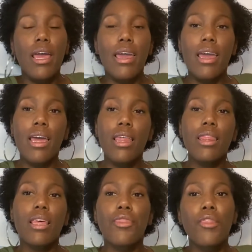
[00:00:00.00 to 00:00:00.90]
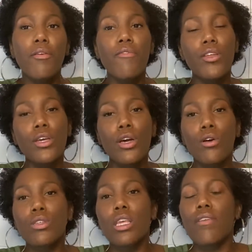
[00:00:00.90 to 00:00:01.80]
and the
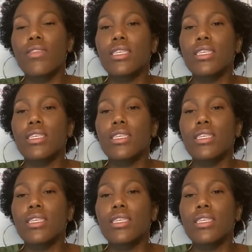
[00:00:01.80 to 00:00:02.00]
videos of the